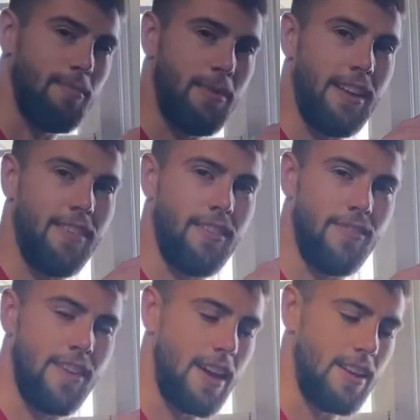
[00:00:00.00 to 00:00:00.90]
some hints
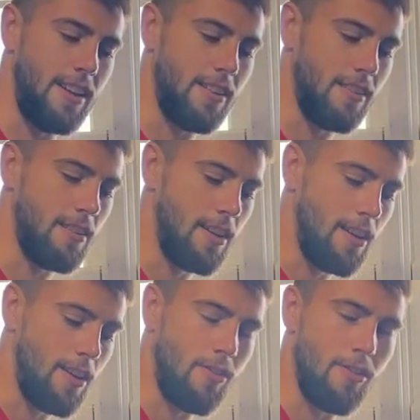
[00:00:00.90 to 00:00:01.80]
of that in here,
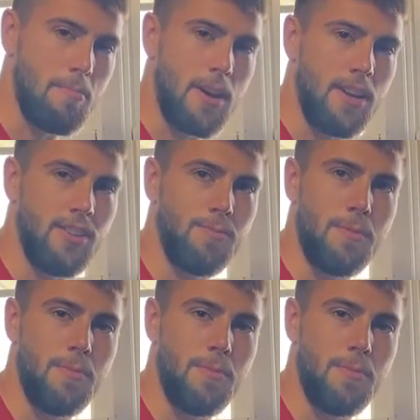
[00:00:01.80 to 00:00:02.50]
or it might just be